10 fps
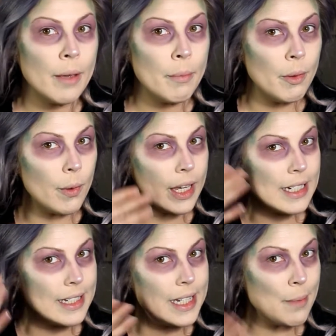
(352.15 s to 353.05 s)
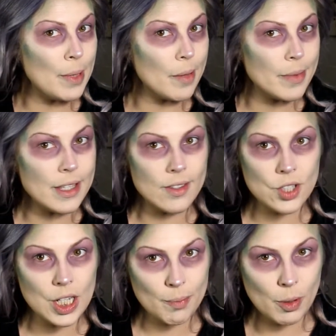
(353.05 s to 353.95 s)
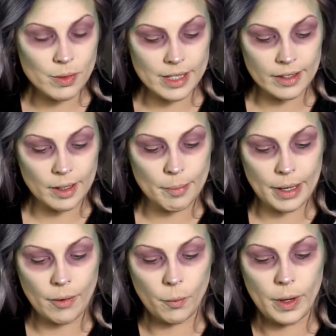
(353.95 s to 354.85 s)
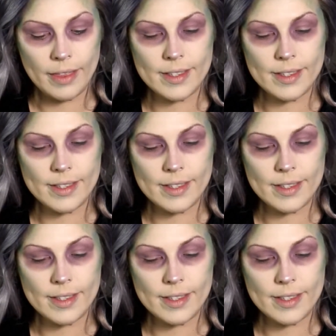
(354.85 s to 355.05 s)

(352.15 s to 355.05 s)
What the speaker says: Maybe we can deepen up these cheekbones a little bit with